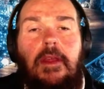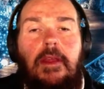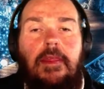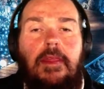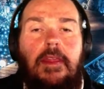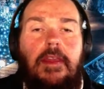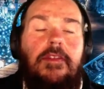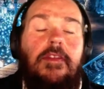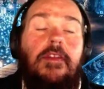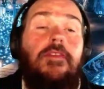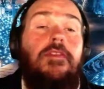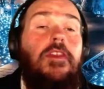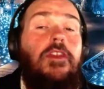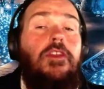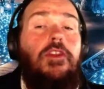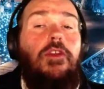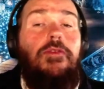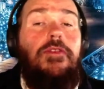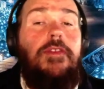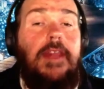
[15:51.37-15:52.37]
This is the
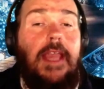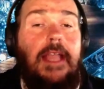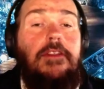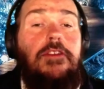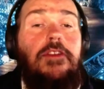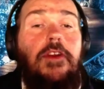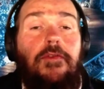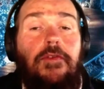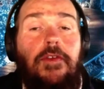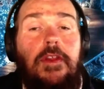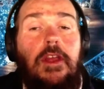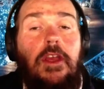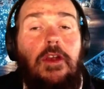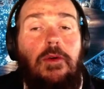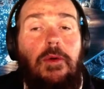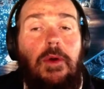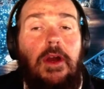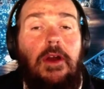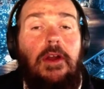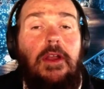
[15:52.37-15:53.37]
new center for the
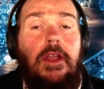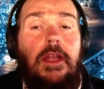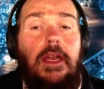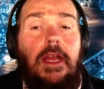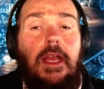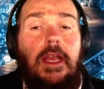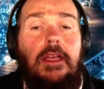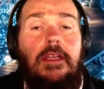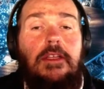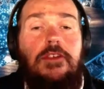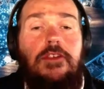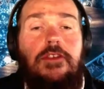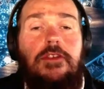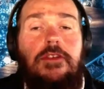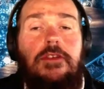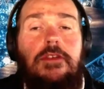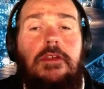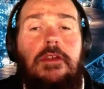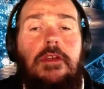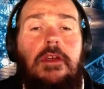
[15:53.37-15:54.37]
Aquarian Age.
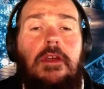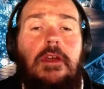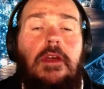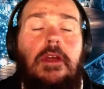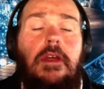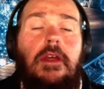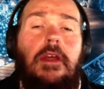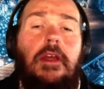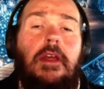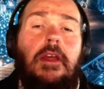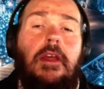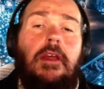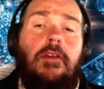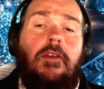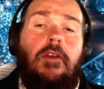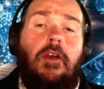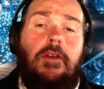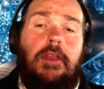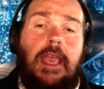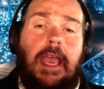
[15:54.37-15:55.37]

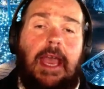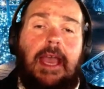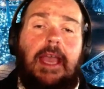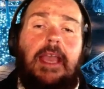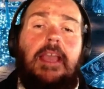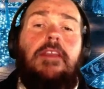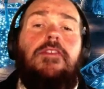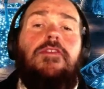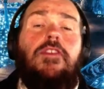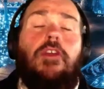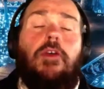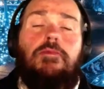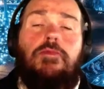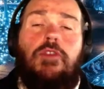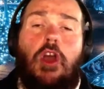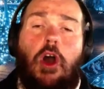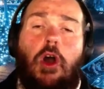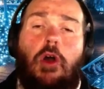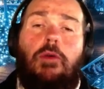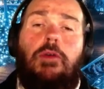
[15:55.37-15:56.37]
Okay, so
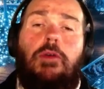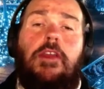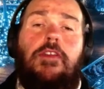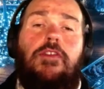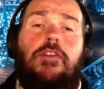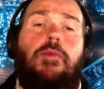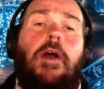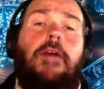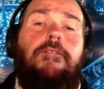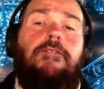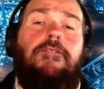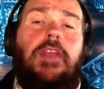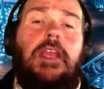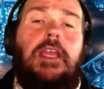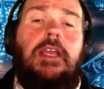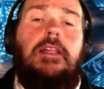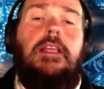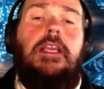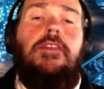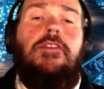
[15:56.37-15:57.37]
notice what
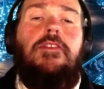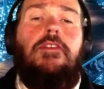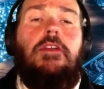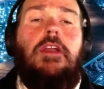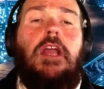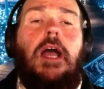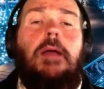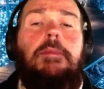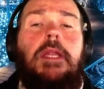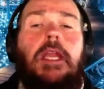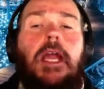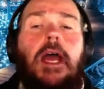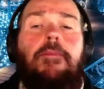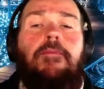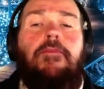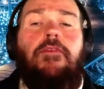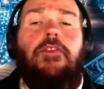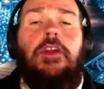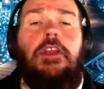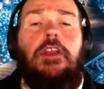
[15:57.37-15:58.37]
feelings are coming up
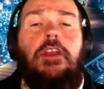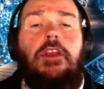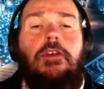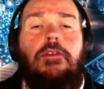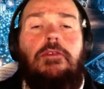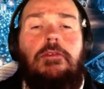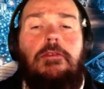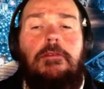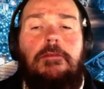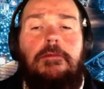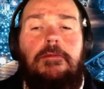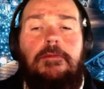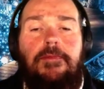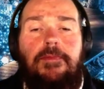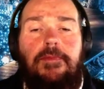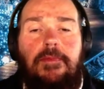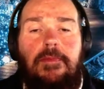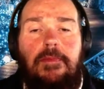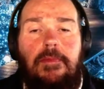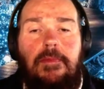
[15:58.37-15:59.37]
for you.
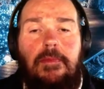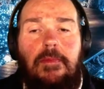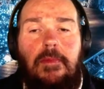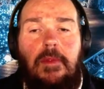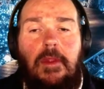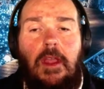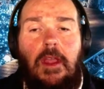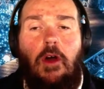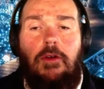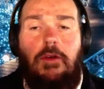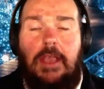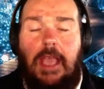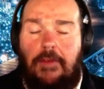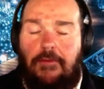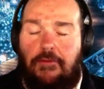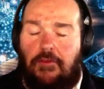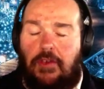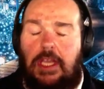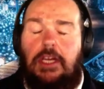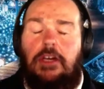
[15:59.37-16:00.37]
Okay,
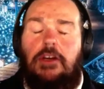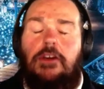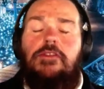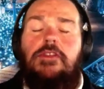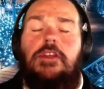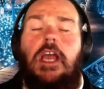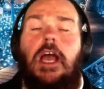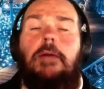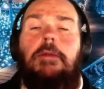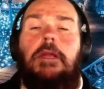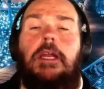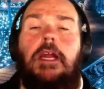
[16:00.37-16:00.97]
fear is coming